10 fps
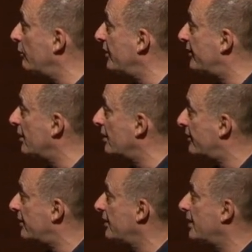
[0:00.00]

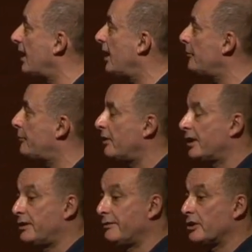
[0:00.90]
results in
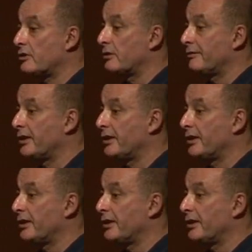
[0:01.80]
hyperactivation of